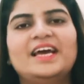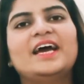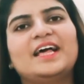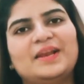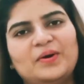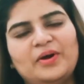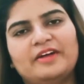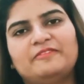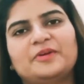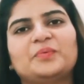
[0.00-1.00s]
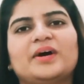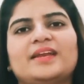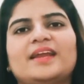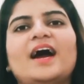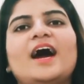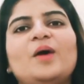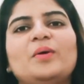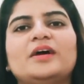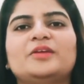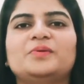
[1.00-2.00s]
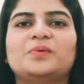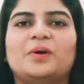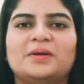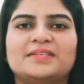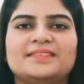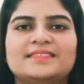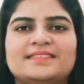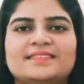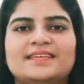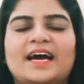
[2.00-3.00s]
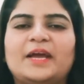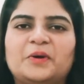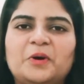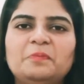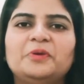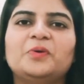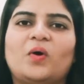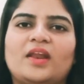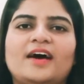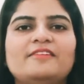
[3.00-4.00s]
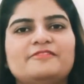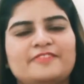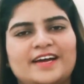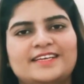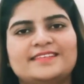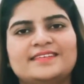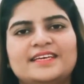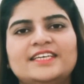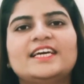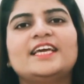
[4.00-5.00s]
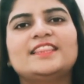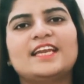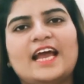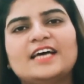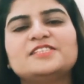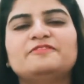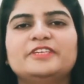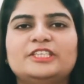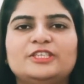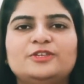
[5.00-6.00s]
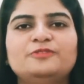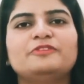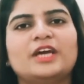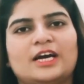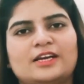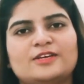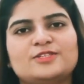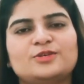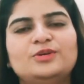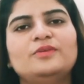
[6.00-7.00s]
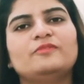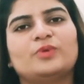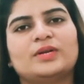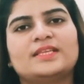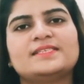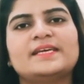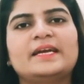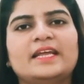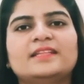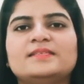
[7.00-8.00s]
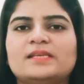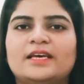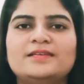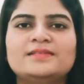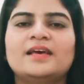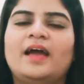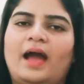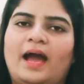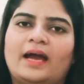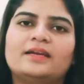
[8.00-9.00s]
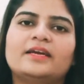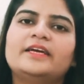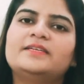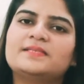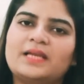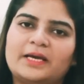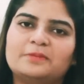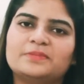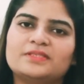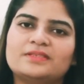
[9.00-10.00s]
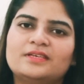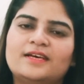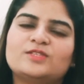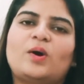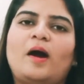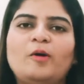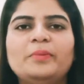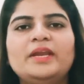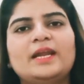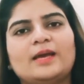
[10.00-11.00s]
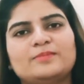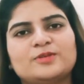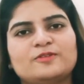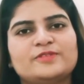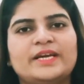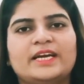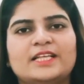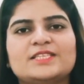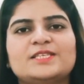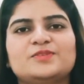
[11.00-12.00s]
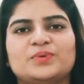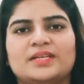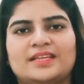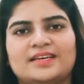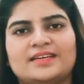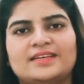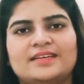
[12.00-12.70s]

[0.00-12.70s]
Hello everyone, how are you all? I hope you all are fine. In the last video, we understood what the sentence is and its types. So how many types of sentences were there?